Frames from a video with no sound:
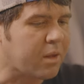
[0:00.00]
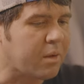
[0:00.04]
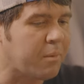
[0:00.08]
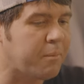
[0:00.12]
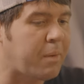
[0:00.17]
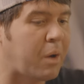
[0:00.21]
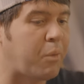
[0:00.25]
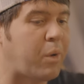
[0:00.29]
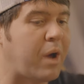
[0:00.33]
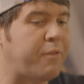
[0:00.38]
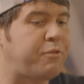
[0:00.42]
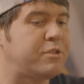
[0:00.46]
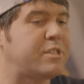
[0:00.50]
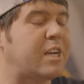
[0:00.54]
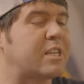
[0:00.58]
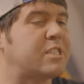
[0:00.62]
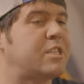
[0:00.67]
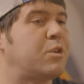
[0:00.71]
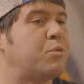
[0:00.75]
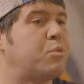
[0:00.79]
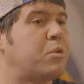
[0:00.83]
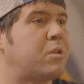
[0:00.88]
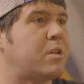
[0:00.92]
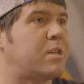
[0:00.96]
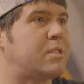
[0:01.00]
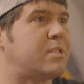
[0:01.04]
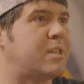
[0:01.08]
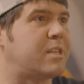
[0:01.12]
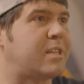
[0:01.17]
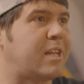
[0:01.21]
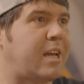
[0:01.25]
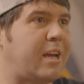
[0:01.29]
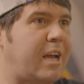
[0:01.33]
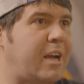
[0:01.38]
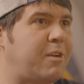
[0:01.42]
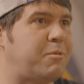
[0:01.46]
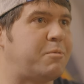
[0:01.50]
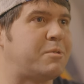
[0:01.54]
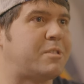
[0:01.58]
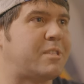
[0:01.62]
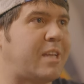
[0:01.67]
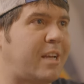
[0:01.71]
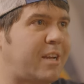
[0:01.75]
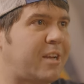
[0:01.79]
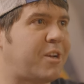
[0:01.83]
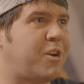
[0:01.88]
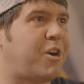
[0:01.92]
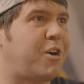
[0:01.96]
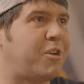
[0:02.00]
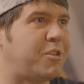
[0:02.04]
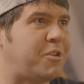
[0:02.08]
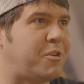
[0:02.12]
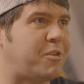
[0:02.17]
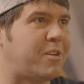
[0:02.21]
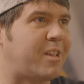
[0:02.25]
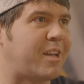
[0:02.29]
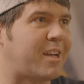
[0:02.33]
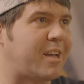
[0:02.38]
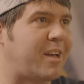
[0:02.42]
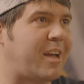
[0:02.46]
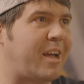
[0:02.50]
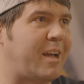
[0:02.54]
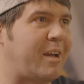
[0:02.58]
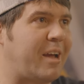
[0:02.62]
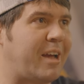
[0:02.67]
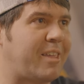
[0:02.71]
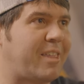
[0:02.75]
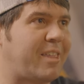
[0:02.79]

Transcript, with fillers: My wife was actually really sick. I almost like, called you and like, I,